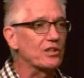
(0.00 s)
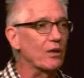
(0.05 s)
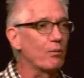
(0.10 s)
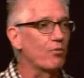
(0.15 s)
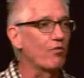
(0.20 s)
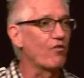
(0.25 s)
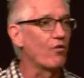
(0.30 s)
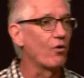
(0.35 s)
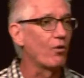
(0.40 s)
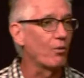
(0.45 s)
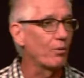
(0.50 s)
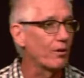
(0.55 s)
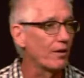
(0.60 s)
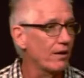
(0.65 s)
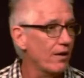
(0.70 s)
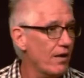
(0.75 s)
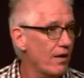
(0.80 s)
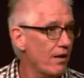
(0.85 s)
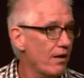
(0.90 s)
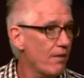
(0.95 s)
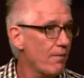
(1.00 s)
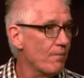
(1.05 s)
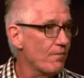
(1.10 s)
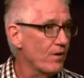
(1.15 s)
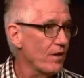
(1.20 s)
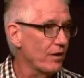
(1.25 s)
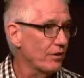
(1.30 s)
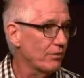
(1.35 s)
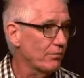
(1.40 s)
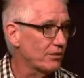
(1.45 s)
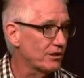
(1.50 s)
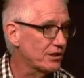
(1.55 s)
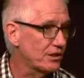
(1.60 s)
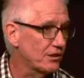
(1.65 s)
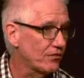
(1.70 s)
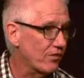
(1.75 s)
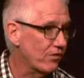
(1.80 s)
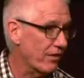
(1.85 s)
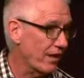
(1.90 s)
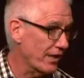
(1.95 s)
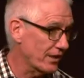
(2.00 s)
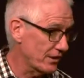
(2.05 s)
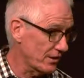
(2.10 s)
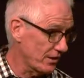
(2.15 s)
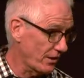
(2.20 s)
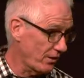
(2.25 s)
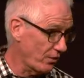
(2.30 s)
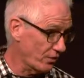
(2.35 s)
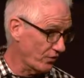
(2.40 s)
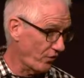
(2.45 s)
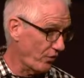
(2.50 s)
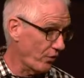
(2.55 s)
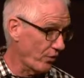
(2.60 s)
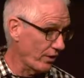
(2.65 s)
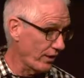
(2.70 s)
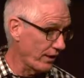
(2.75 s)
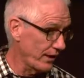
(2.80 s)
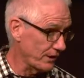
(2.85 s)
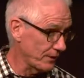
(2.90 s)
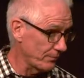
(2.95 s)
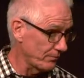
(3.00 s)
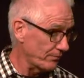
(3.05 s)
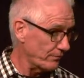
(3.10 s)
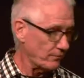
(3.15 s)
come forward to receive Christ in those four days.